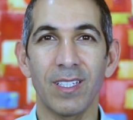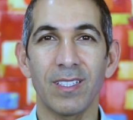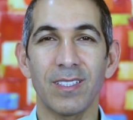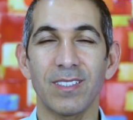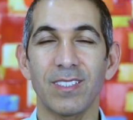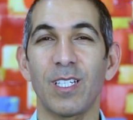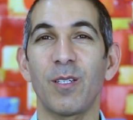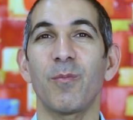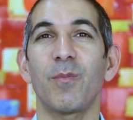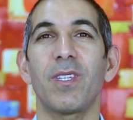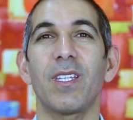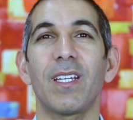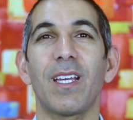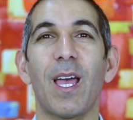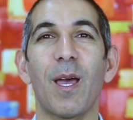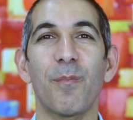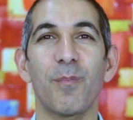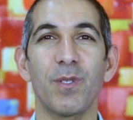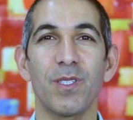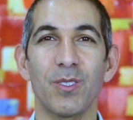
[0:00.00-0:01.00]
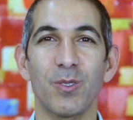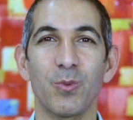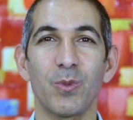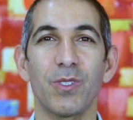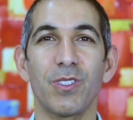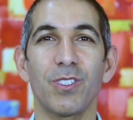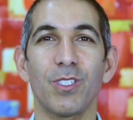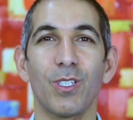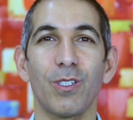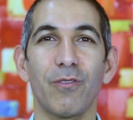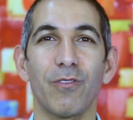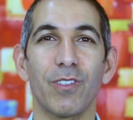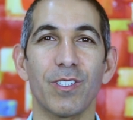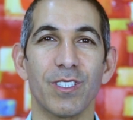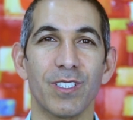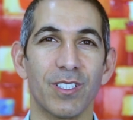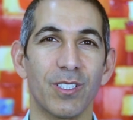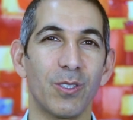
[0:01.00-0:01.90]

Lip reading: Same thing happens with servers.